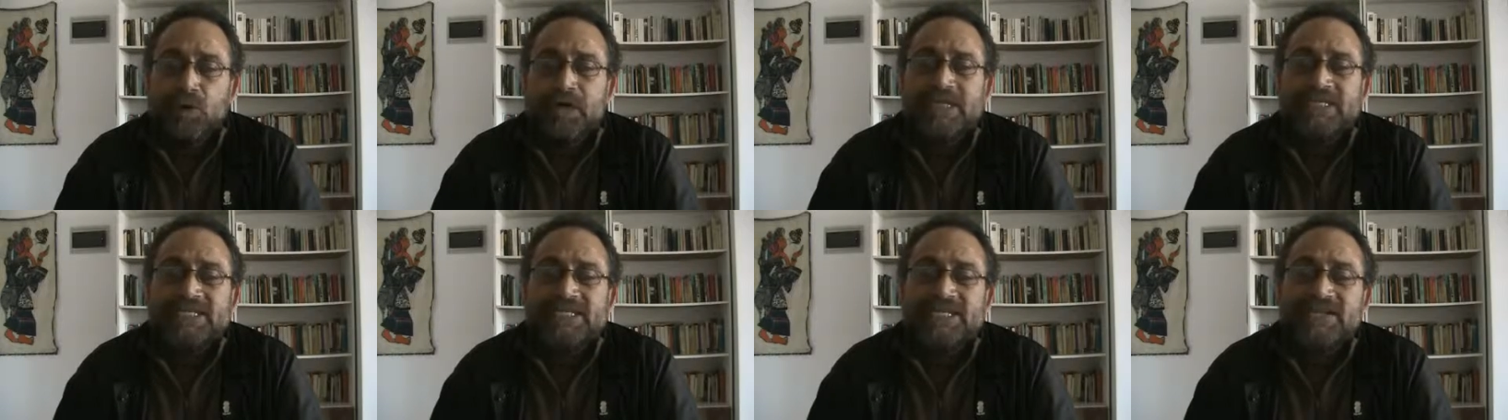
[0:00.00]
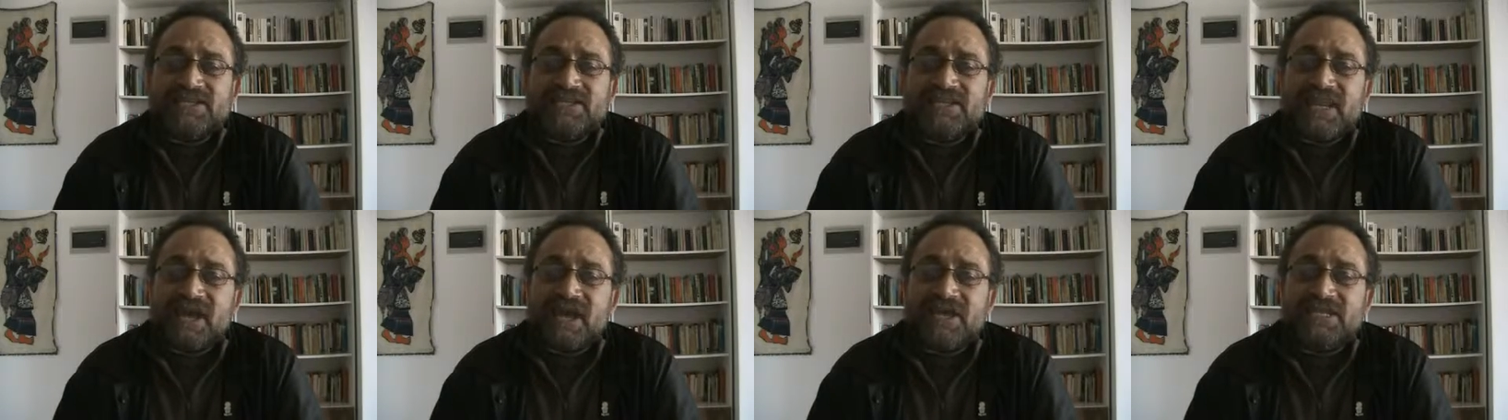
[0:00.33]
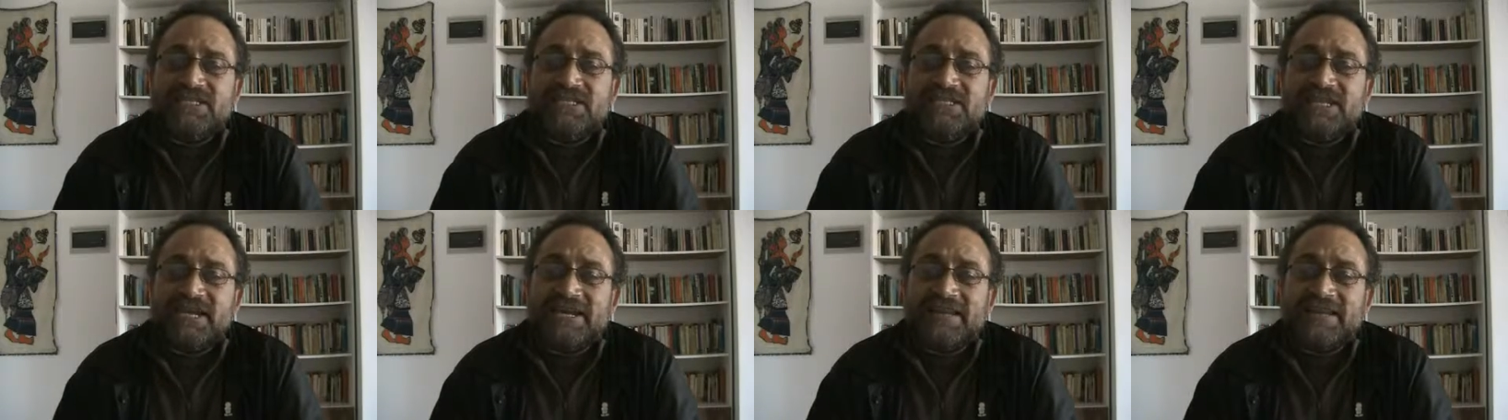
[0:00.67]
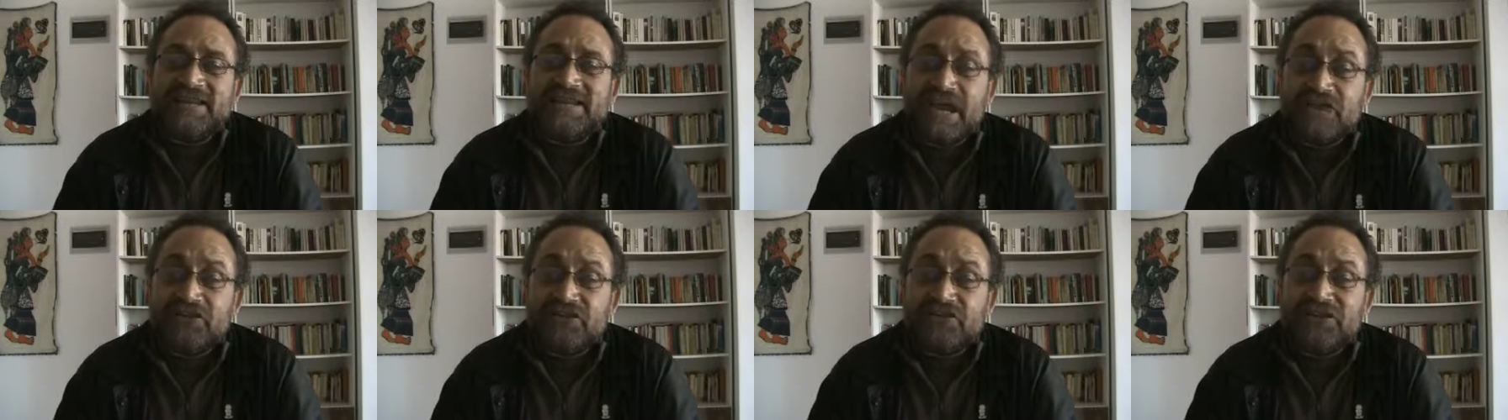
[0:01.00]
exercise their
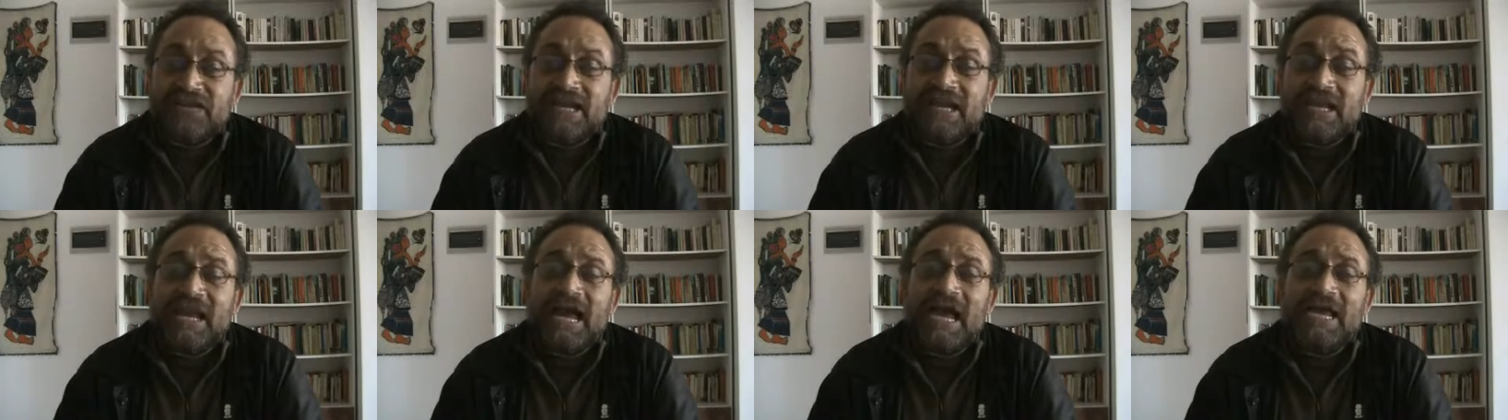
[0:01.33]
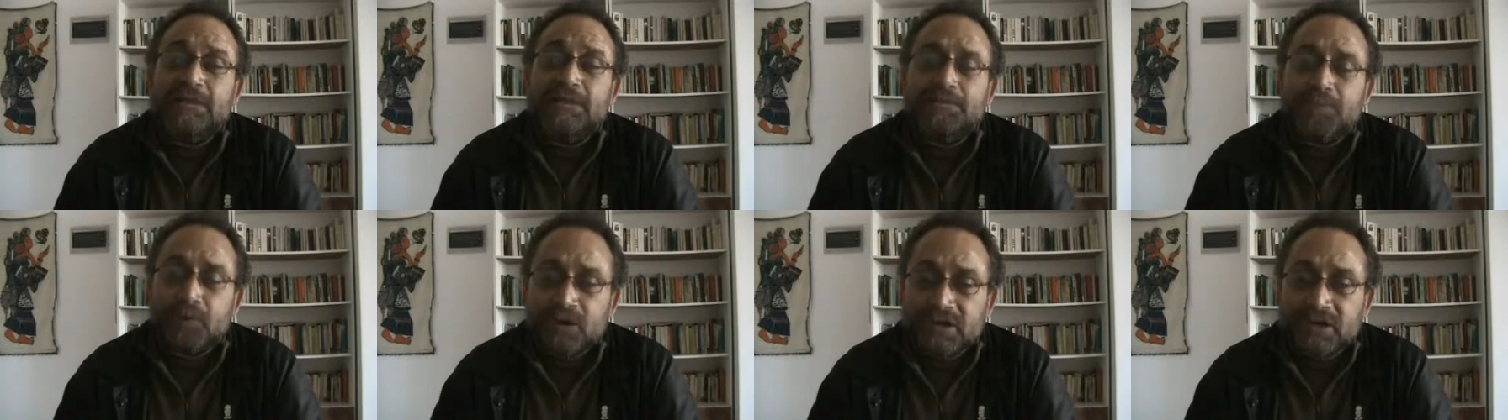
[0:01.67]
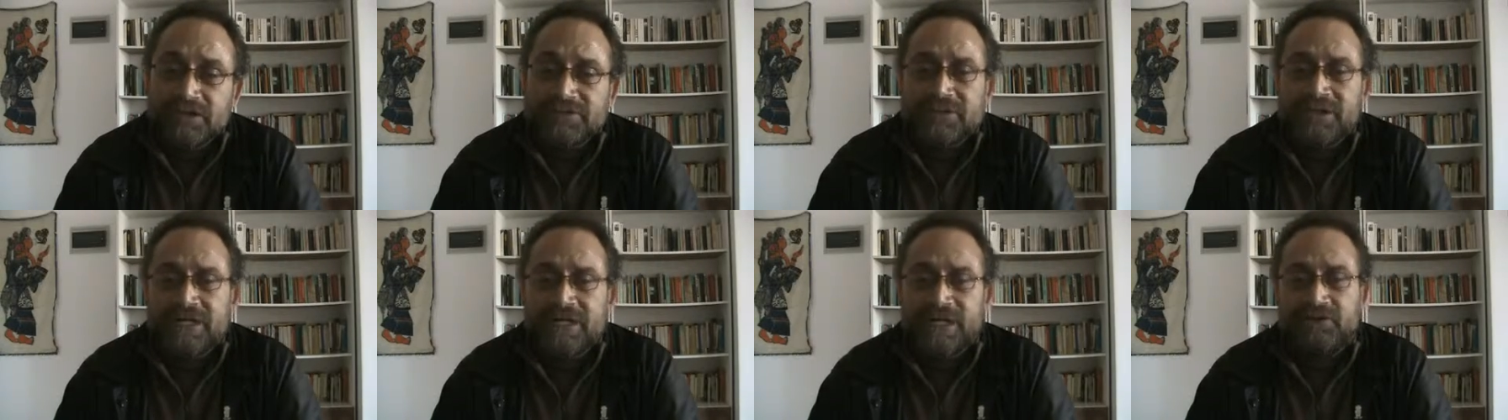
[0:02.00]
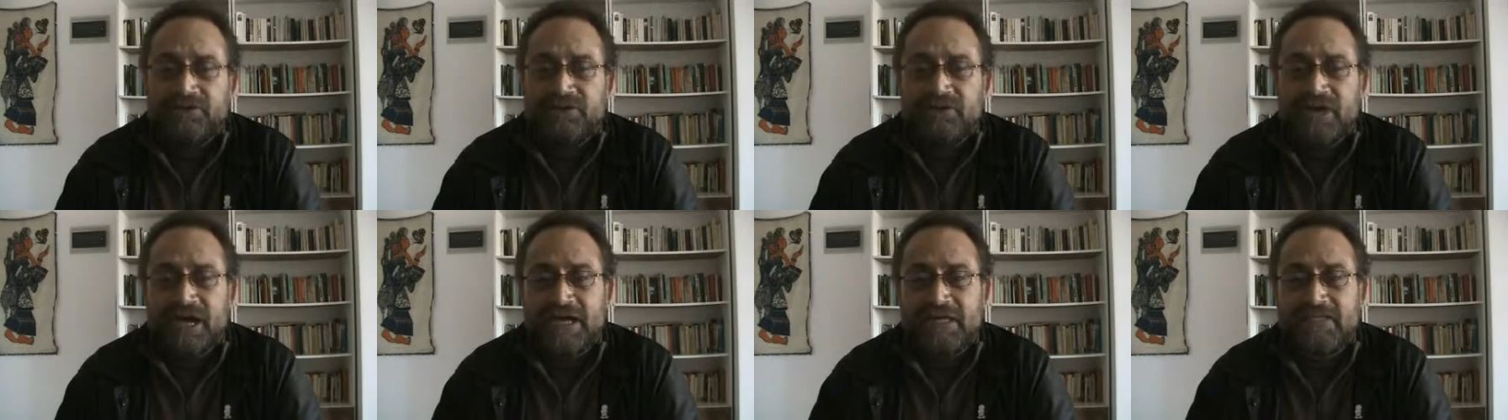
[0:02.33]
national and political
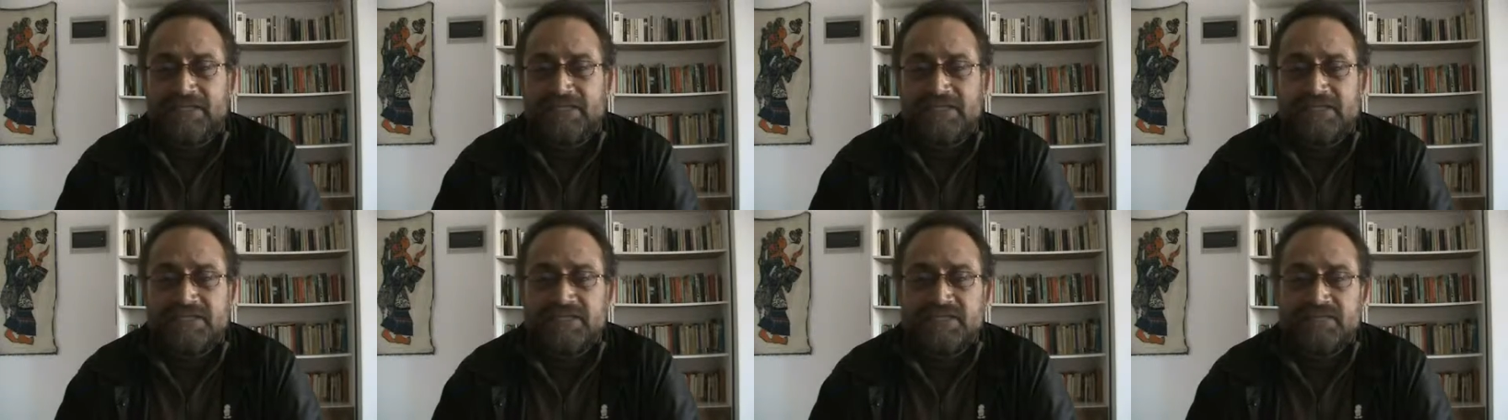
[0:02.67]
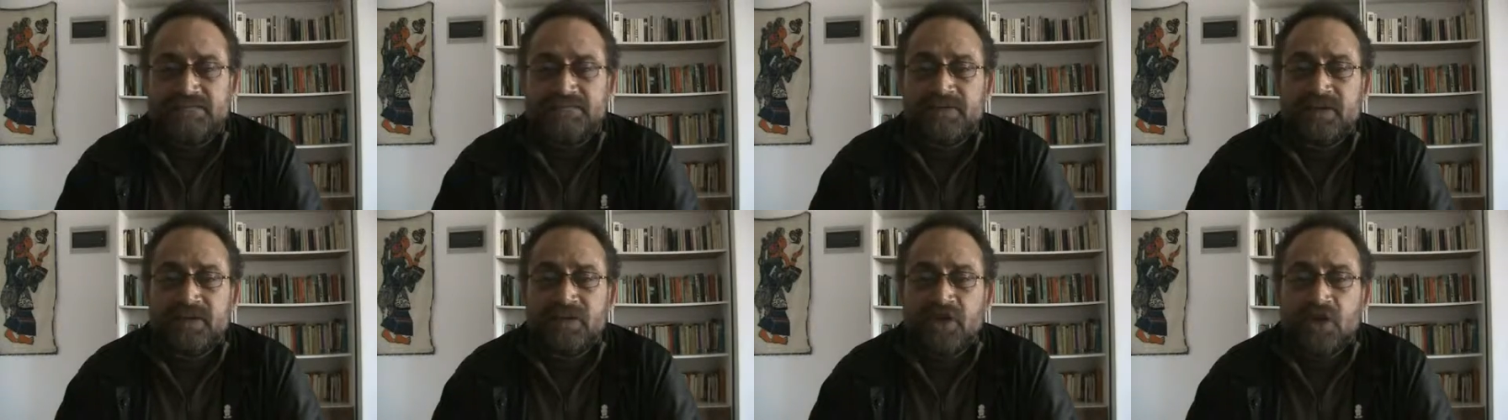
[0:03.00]
rights.